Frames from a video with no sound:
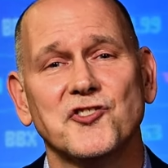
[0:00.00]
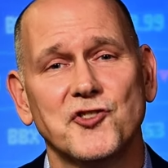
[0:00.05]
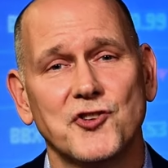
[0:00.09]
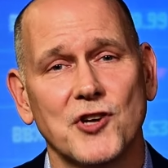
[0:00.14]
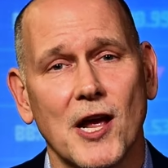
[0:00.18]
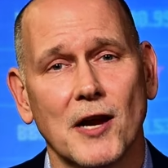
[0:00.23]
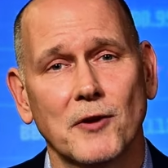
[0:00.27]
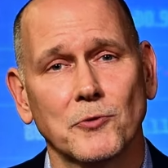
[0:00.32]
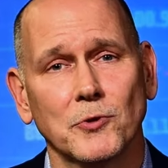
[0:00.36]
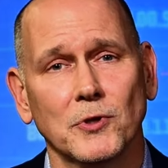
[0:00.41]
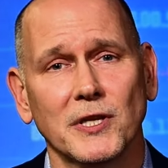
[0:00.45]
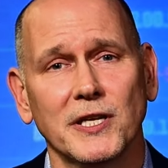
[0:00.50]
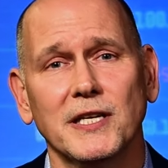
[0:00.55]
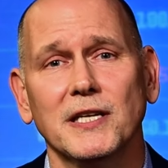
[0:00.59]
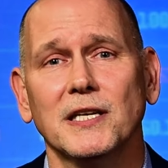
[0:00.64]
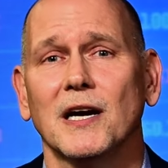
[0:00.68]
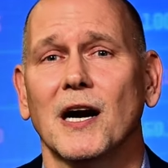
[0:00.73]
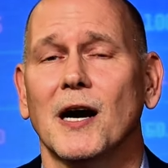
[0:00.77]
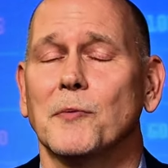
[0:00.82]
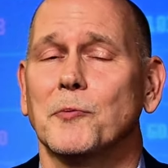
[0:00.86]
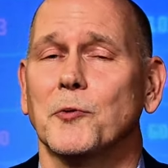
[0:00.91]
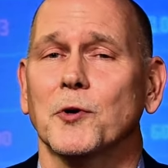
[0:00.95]

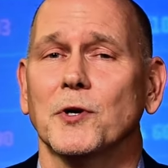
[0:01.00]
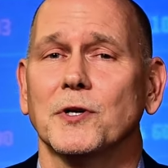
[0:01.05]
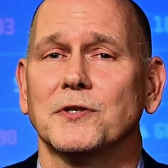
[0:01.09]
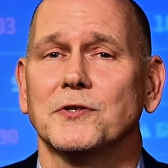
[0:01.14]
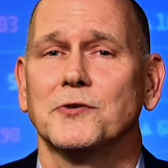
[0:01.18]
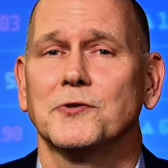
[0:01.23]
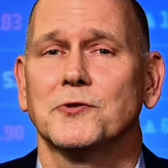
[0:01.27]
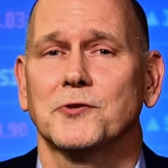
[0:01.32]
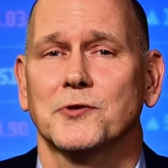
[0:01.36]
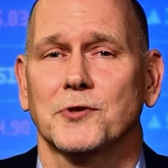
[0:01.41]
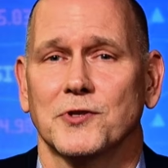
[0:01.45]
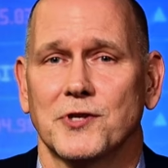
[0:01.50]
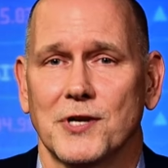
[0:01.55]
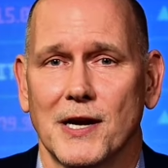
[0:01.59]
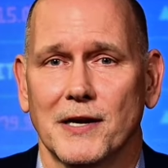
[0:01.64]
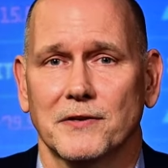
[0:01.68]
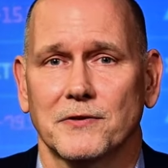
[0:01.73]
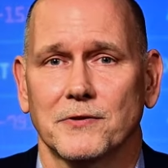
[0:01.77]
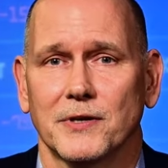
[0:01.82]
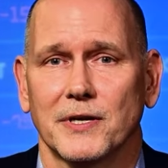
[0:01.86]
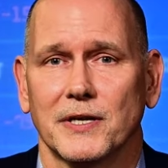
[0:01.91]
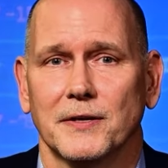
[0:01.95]
generally upward
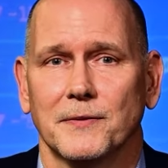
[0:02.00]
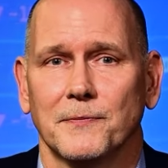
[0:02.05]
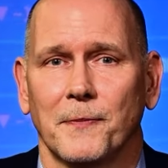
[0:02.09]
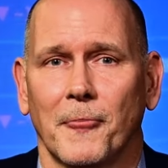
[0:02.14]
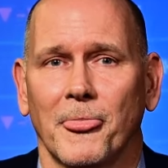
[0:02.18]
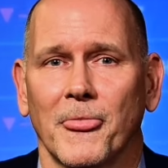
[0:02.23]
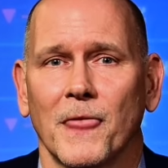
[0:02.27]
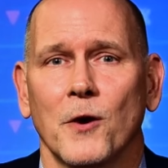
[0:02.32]
trajectory.